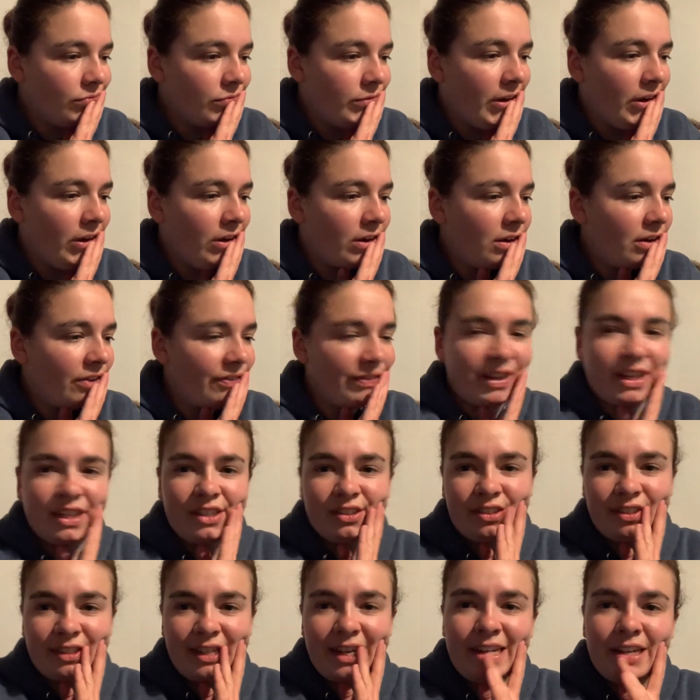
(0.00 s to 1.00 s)
I've got nothing else
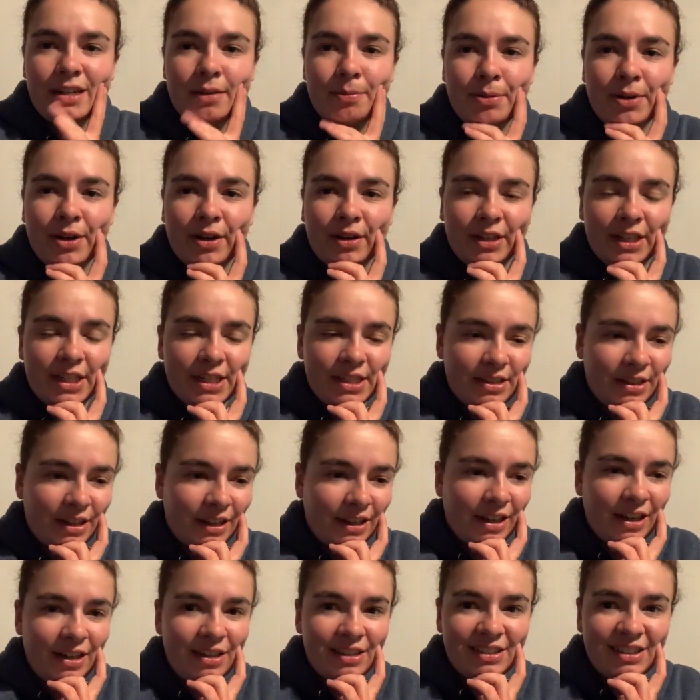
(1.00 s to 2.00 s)
to say, to be honest. I
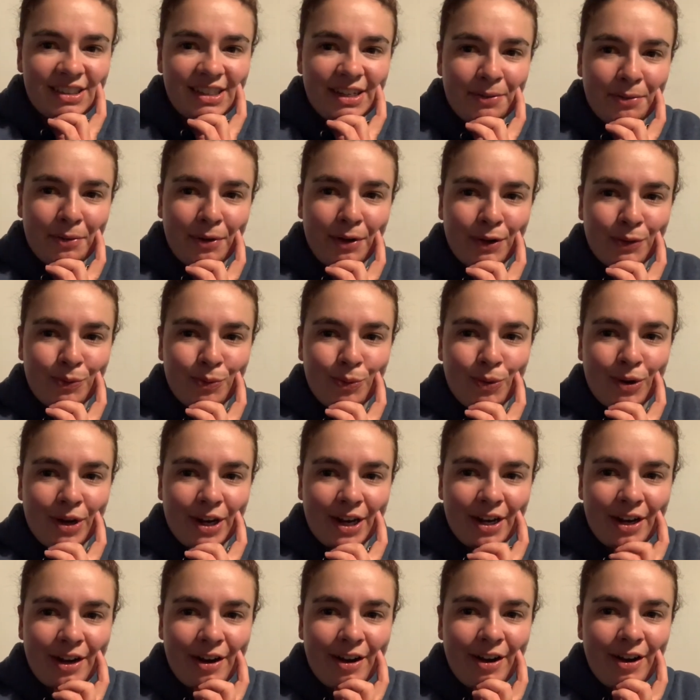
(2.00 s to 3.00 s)
kind of said it when I was
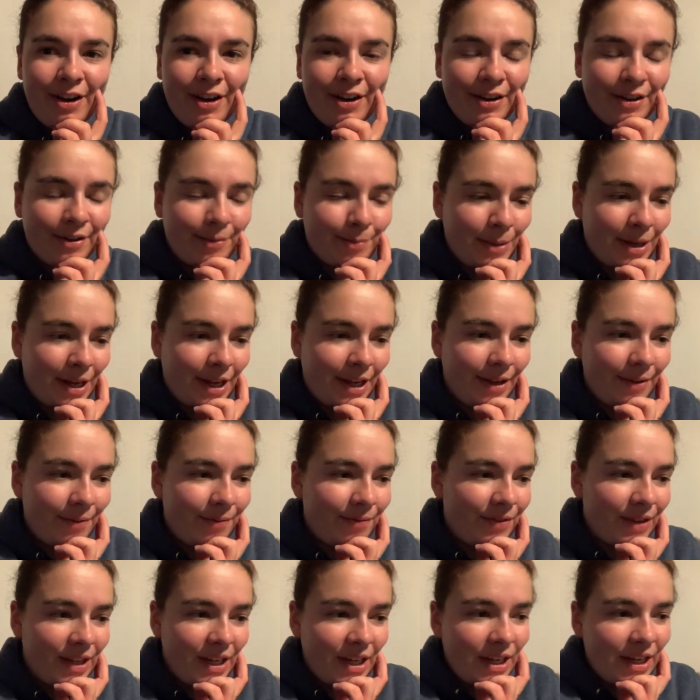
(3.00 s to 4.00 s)
walking
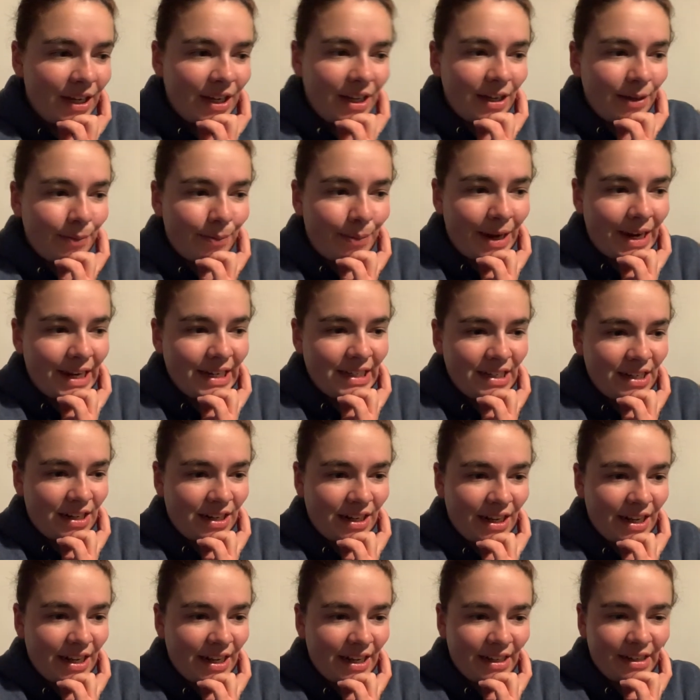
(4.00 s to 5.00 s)
home.
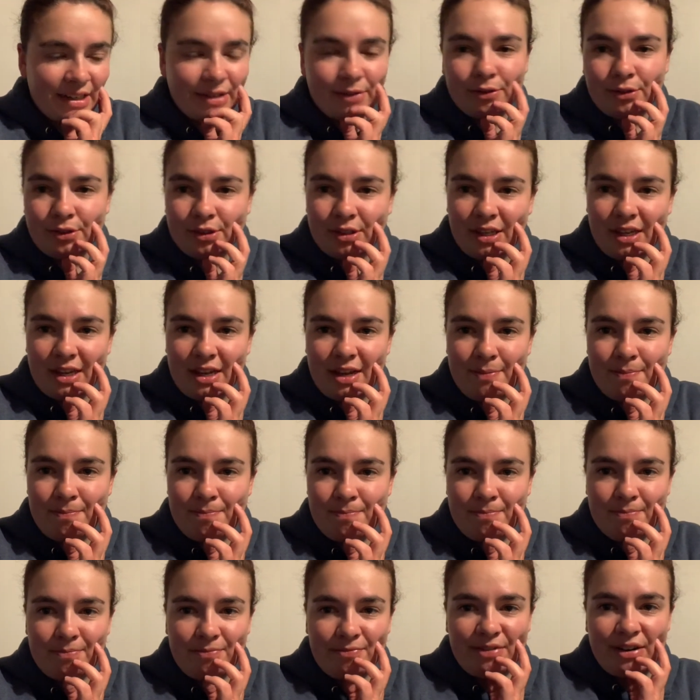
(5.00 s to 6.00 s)
Basically, it was a
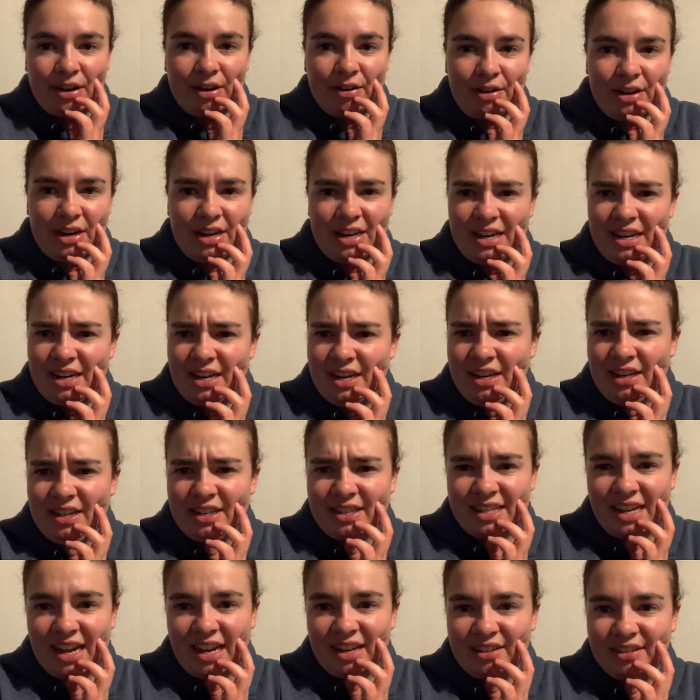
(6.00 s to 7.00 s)
very
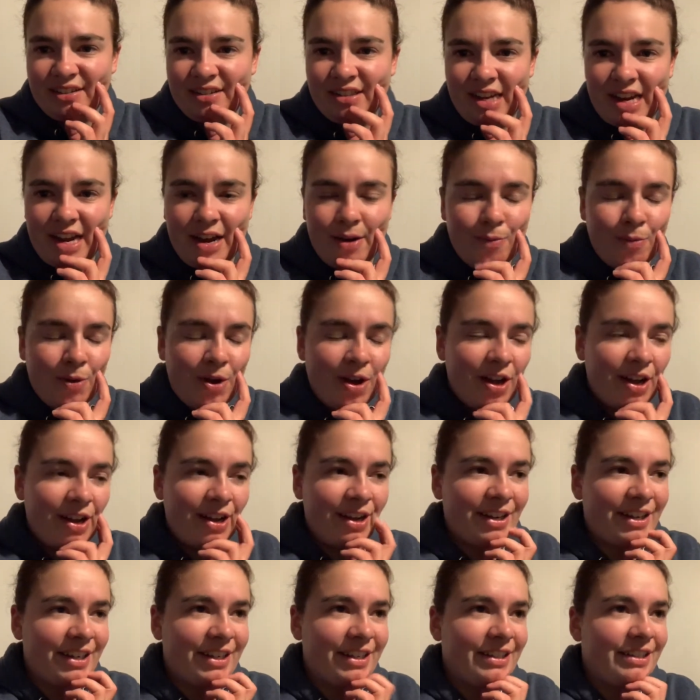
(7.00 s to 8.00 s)
standard day at
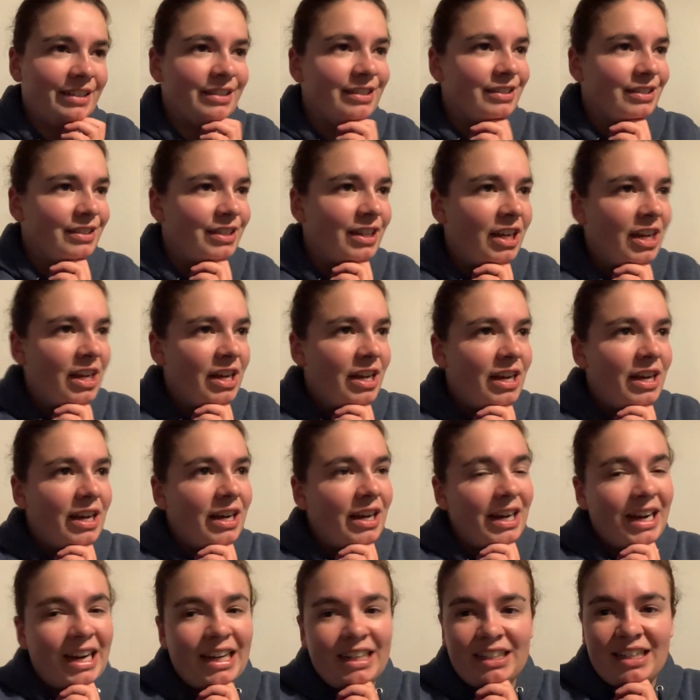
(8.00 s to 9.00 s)
work, and
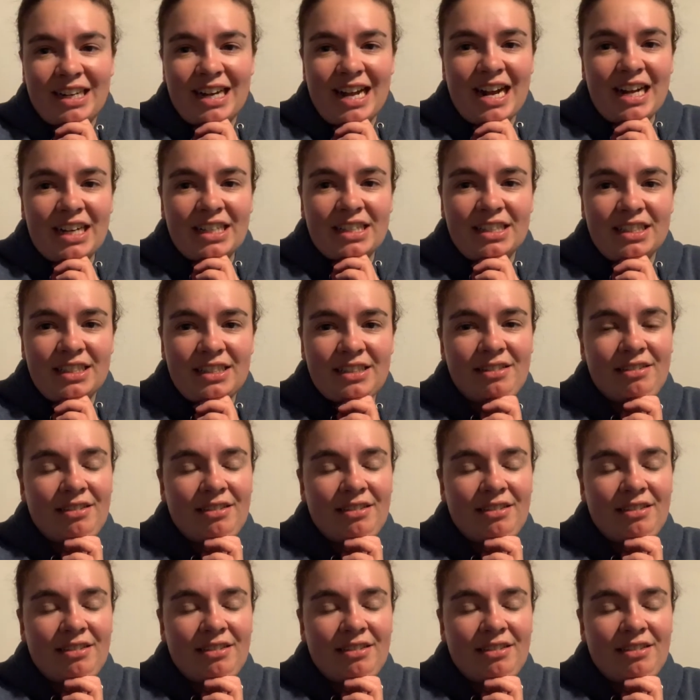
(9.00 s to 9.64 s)
had an accident.